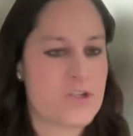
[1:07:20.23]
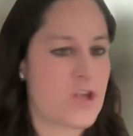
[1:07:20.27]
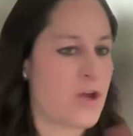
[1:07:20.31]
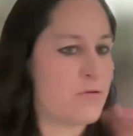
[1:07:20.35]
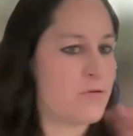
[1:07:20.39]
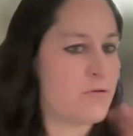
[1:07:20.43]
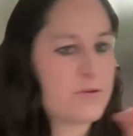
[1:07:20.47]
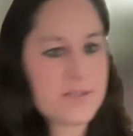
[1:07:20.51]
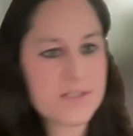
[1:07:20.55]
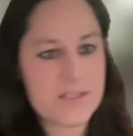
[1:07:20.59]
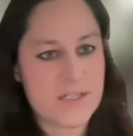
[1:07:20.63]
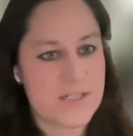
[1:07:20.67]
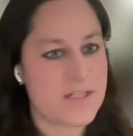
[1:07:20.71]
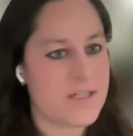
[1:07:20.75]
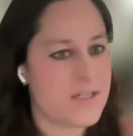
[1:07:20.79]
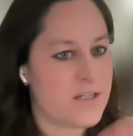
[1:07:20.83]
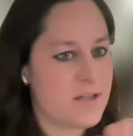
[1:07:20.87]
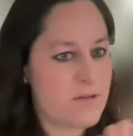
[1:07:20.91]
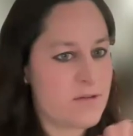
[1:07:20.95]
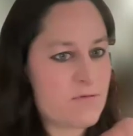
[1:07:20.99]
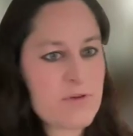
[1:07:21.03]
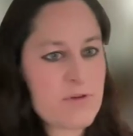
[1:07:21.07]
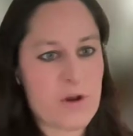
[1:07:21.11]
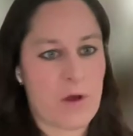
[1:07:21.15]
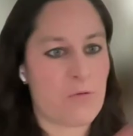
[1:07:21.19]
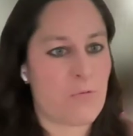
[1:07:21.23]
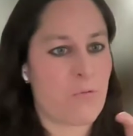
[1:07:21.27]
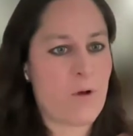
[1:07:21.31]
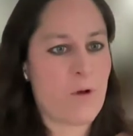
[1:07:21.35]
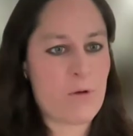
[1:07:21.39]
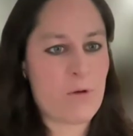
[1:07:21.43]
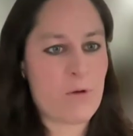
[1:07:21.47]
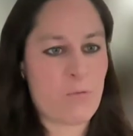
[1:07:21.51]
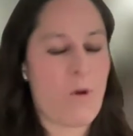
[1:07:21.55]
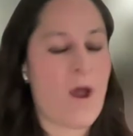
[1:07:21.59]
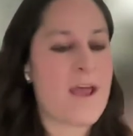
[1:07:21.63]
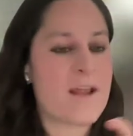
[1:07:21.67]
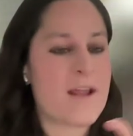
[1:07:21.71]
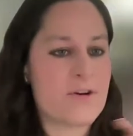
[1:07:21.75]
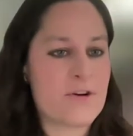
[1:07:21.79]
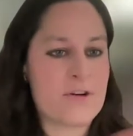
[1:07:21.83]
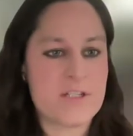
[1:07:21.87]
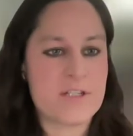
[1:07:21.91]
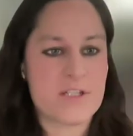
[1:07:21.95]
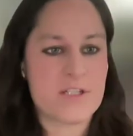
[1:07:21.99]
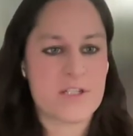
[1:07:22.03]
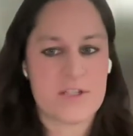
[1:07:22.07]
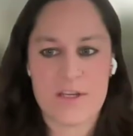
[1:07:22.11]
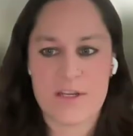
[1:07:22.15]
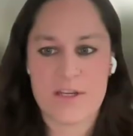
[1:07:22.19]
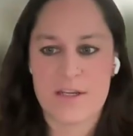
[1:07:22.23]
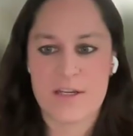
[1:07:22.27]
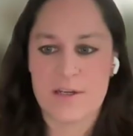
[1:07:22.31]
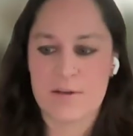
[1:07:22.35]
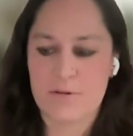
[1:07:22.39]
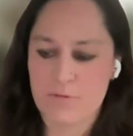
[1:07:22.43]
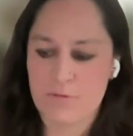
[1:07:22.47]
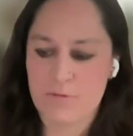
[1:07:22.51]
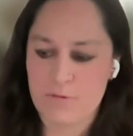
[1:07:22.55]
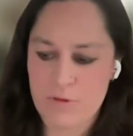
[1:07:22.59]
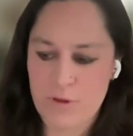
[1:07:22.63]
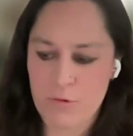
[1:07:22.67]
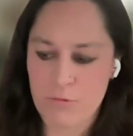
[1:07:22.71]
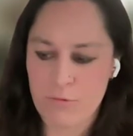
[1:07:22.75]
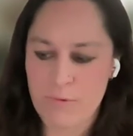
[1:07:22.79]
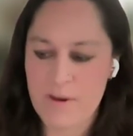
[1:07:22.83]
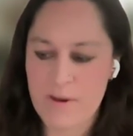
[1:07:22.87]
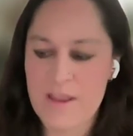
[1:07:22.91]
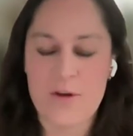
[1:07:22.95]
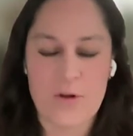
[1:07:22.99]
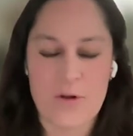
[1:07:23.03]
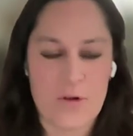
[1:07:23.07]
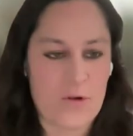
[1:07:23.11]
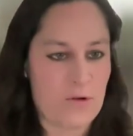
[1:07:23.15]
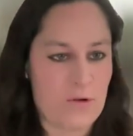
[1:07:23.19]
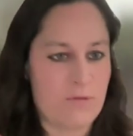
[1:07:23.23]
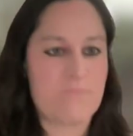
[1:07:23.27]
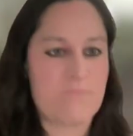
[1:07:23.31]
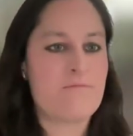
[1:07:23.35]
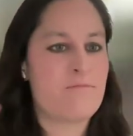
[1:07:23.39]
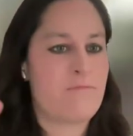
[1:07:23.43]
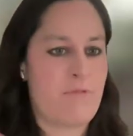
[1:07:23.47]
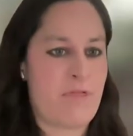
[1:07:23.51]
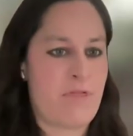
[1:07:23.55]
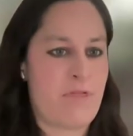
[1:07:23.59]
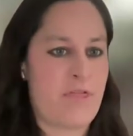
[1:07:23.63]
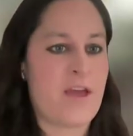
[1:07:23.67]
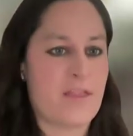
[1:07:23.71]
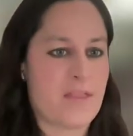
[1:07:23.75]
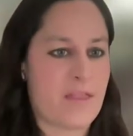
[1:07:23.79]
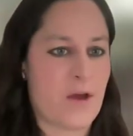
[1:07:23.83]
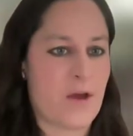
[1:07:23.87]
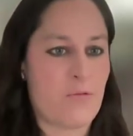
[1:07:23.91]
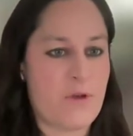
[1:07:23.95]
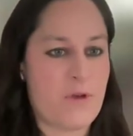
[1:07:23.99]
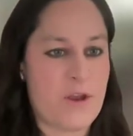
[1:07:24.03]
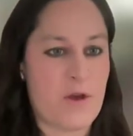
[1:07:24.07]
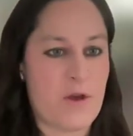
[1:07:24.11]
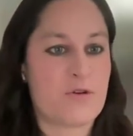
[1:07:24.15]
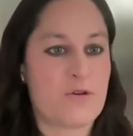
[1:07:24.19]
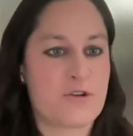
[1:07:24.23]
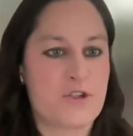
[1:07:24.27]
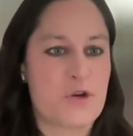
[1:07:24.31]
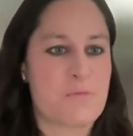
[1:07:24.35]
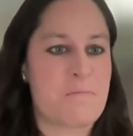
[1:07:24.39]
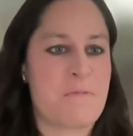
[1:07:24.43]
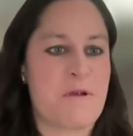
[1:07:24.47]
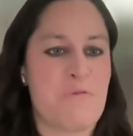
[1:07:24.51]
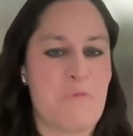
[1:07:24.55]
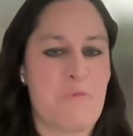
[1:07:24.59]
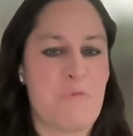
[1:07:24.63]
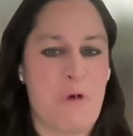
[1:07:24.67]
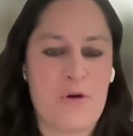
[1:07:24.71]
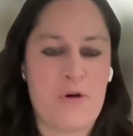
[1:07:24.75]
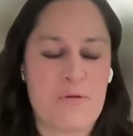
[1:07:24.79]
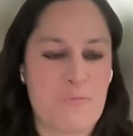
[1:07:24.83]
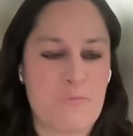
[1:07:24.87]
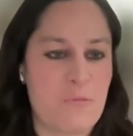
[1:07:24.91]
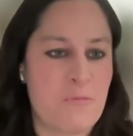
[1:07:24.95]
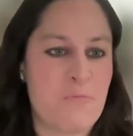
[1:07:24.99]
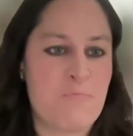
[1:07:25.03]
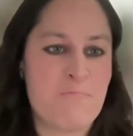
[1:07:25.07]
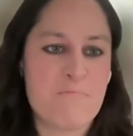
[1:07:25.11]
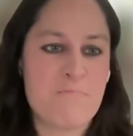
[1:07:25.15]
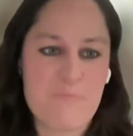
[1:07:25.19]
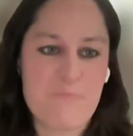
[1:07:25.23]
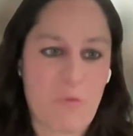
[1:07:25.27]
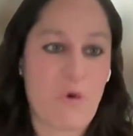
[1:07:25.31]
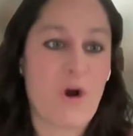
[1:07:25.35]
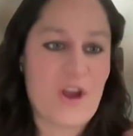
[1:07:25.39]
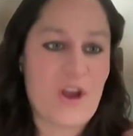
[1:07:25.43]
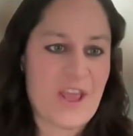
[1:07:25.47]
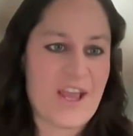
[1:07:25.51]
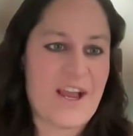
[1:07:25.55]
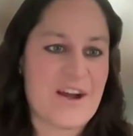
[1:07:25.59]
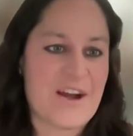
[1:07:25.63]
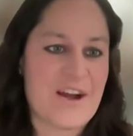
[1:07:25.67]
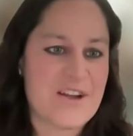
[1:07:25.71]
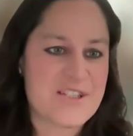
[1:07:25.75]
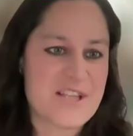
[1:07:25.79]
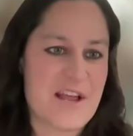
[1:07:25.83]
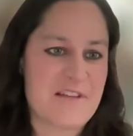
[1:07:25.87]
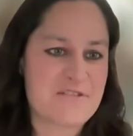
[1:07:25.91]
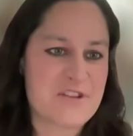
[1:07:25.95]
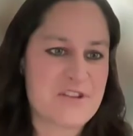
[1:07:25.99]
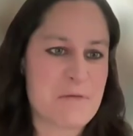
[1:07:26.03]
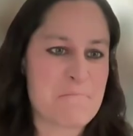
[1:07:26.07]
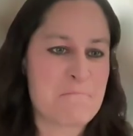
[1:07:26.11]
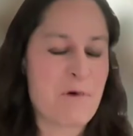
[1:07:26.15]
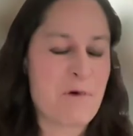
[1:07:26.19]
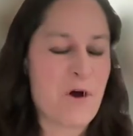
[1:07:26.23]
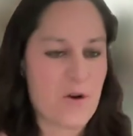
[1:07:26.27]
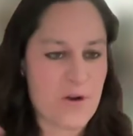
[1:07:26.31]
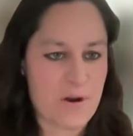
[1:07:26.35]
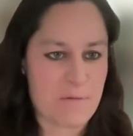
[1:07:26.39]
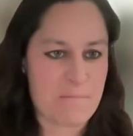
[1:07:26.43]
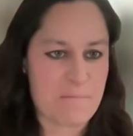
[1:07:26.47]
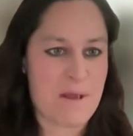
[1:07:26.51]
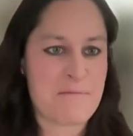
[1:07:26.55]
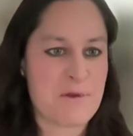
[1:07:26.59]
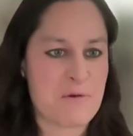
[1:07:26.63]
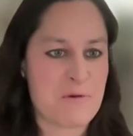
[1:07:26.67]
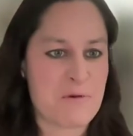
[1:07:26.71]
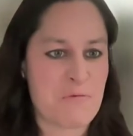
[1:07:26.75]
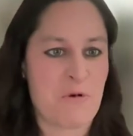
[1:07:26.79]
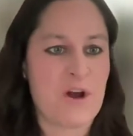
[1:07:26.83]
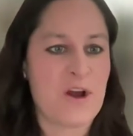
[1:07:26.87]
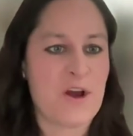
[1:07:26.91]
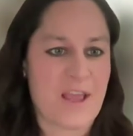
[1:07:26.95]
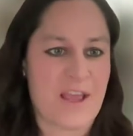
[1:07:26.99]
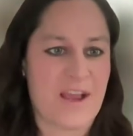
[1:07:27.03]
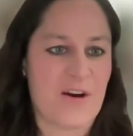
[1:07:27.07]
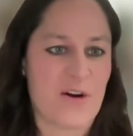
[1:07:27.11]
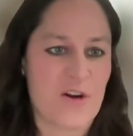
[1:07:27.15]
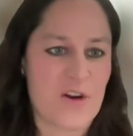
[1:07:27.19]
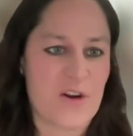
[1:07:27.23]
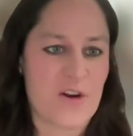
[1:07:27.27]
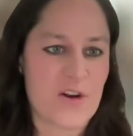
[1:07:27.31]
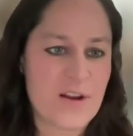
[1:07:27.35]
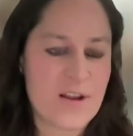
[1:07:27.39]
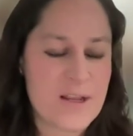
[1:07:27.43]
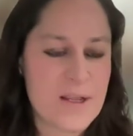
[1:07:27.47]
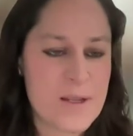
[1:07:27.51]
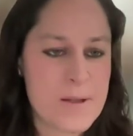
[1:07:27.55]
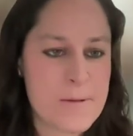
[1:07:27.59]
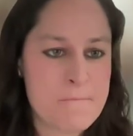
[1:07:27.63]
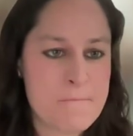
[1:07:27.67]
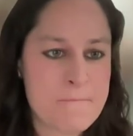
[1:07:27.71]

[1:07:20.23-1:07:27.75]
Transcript: So, where is the real thing that we all should be working ourselves up on and maybe working on?